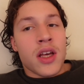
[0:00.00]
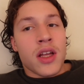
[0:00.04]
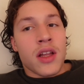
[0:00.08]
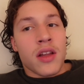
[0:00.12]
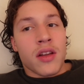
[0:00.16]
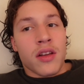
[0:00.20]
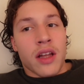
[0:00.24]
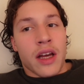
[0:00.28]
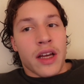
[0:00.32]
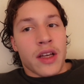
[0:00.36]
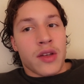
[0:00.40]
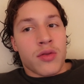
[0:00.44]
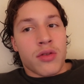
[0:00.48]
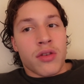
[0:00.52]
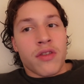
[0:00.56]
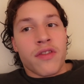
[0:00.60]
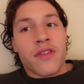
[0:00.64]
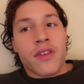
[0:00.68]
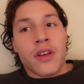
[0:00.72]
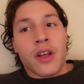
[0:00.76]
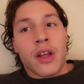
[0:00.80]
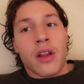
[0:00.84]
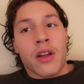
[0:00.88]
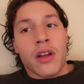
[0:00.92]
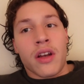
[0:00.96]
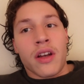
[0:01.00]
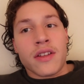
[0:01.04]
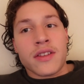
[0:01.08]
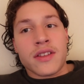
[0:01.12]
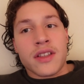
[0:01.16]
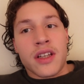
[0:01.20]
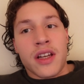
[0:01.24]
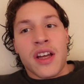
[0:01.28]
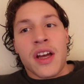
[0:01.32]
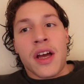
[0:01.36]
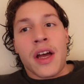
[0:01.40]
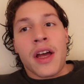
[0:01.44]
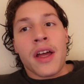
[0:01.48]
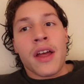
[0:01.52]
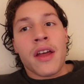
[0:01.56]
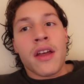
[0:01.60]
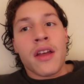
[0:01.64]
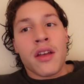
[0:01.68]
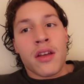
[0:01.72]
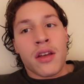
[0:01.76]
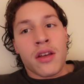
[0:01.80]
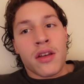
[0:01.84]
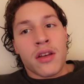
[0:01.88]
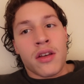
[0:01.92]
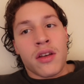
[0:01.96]
Legs were feeling it today
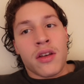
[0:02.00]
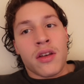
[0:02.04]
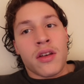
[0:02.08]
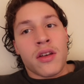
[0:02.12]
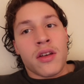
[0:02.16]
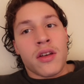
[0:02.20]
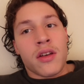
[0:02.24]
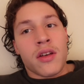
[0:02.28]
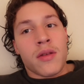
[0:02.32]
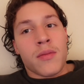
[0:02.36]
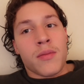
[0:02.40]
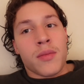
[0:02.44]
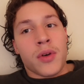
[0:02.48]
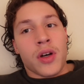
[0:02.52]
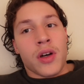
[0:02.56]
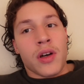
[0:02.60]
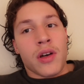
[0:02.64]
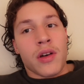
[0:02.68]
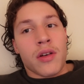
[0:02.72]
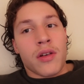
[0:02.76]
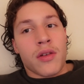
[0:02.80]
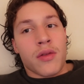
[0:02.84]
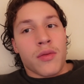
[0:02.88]
but